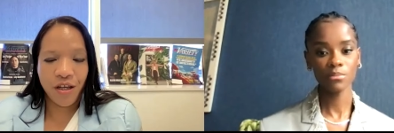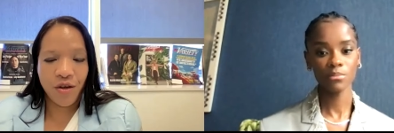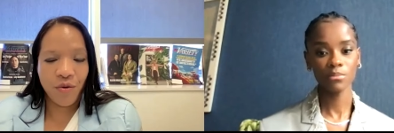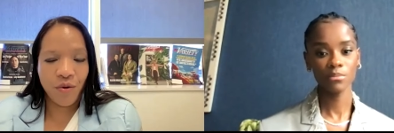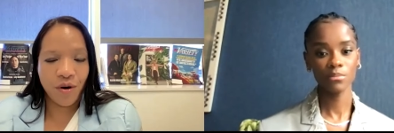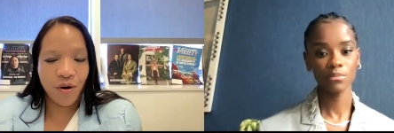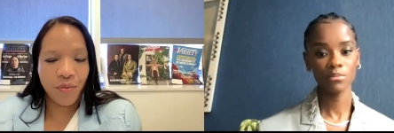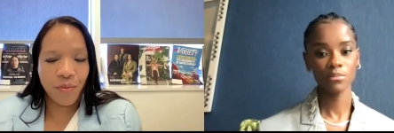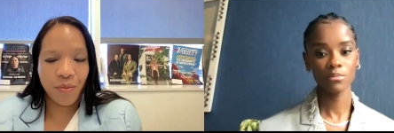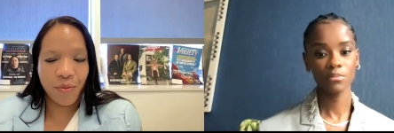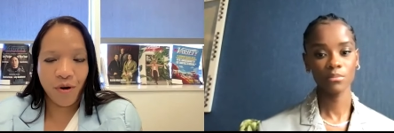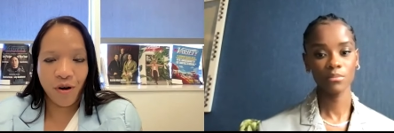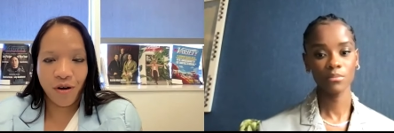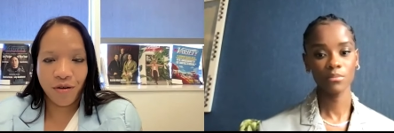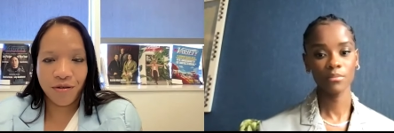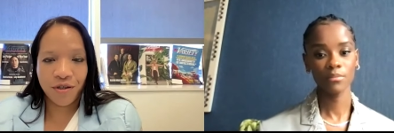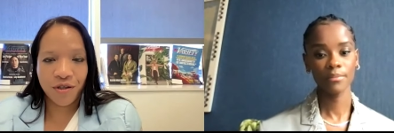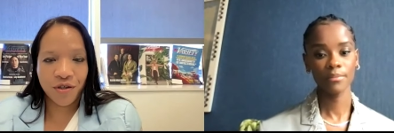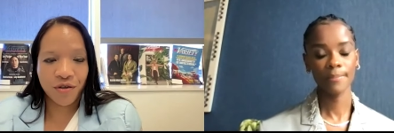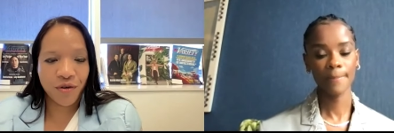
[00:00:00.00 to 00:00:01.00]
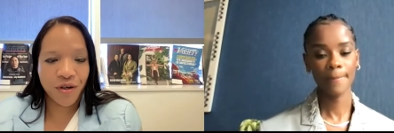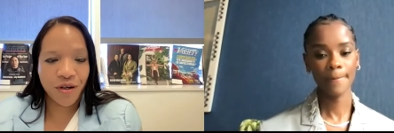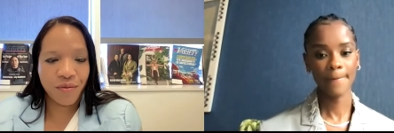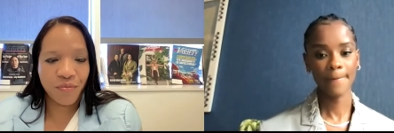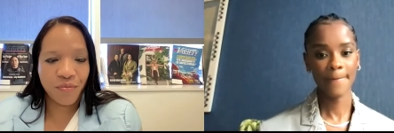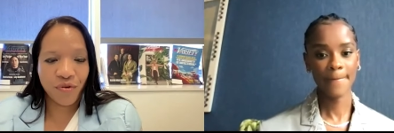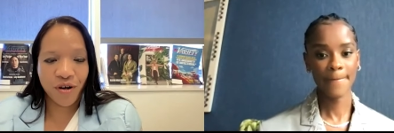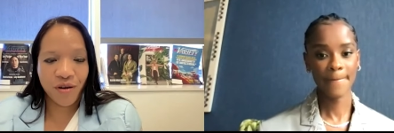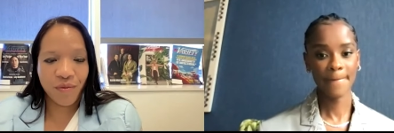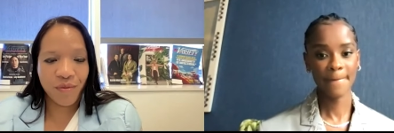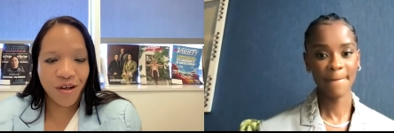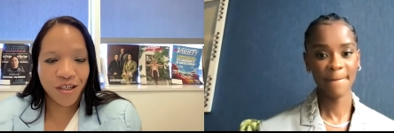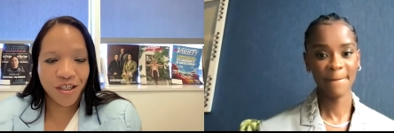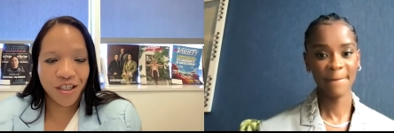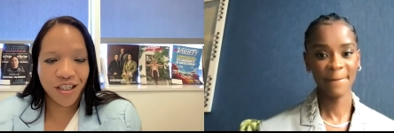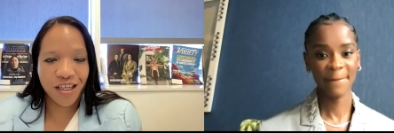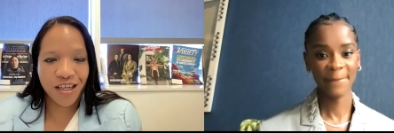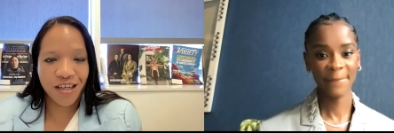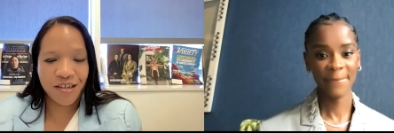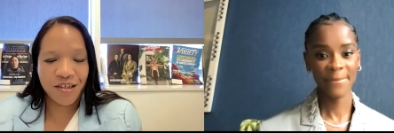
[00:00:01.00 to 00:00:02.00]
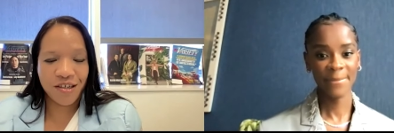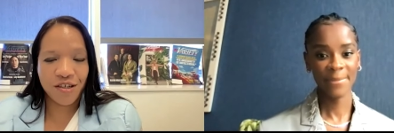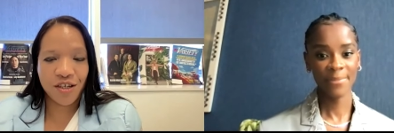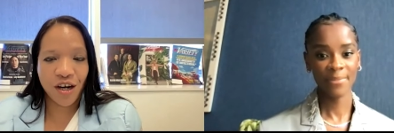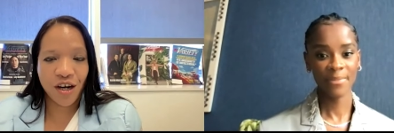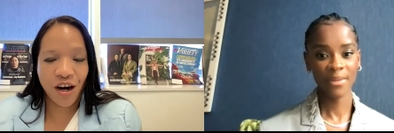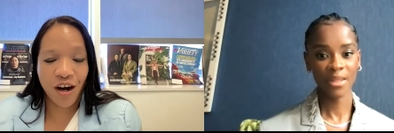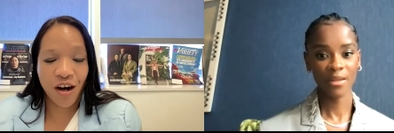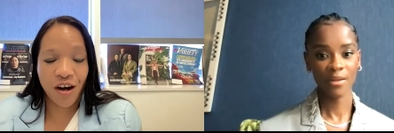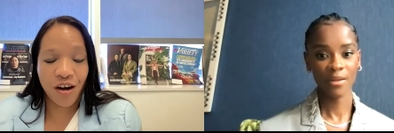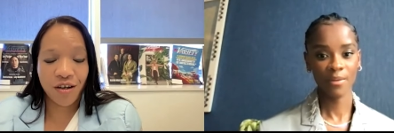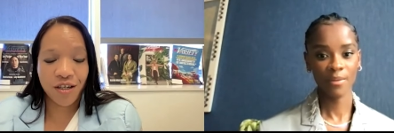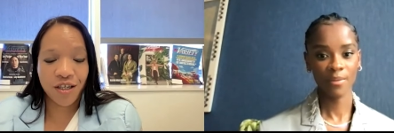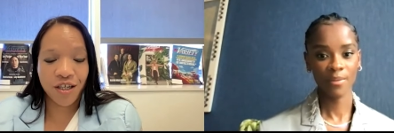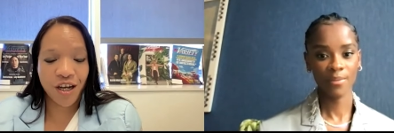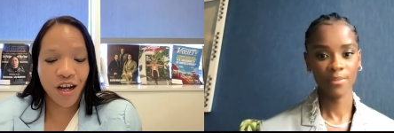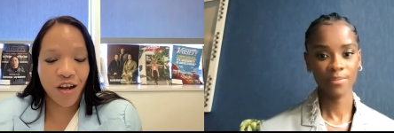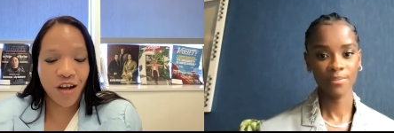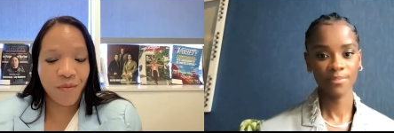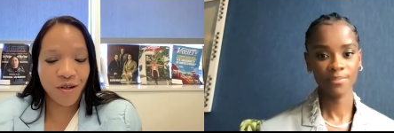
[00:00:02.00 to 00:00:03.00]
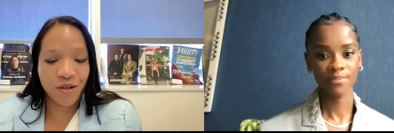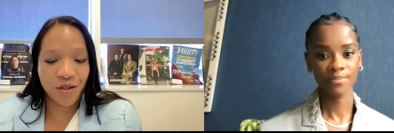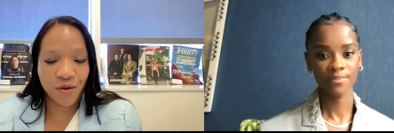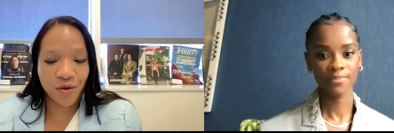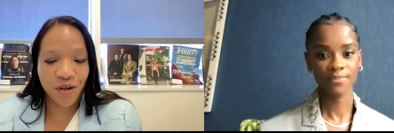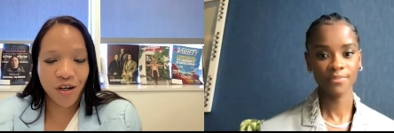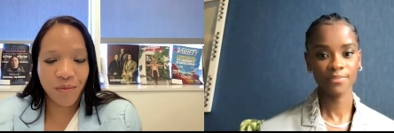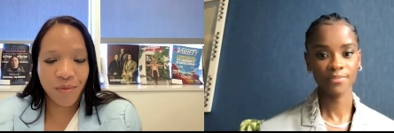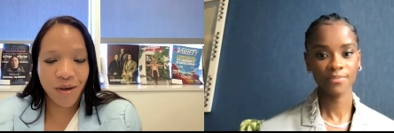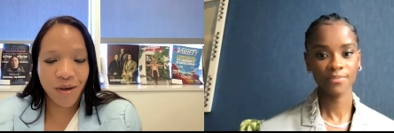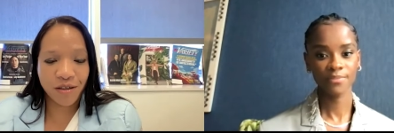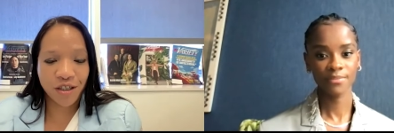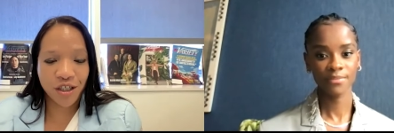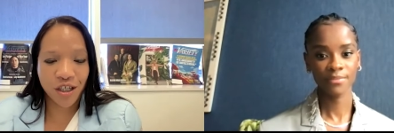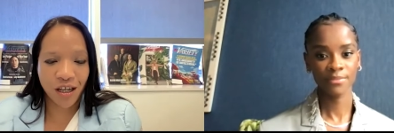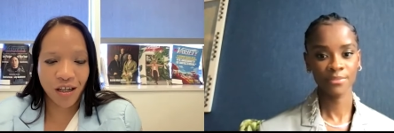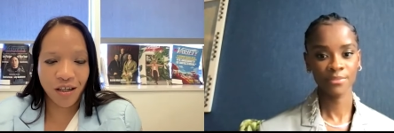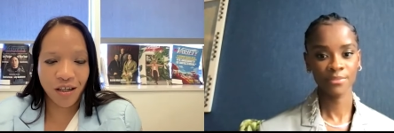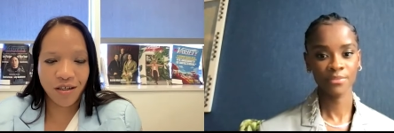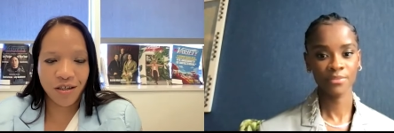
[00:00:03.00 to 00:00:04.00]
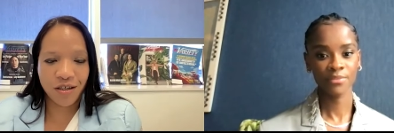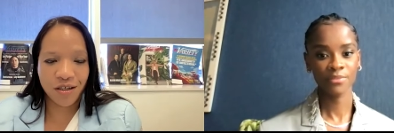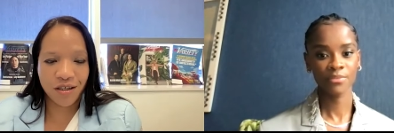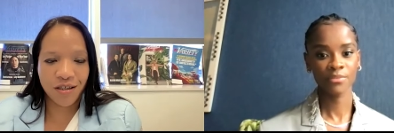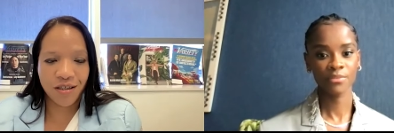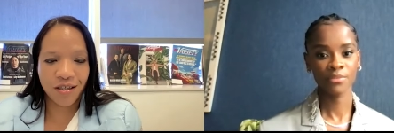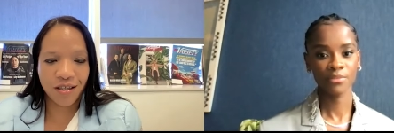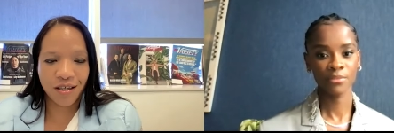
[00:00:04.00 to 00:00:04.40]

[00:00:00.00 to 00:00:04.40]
Speaker 1: you are on screen pretty much the entire time and talking about challenges.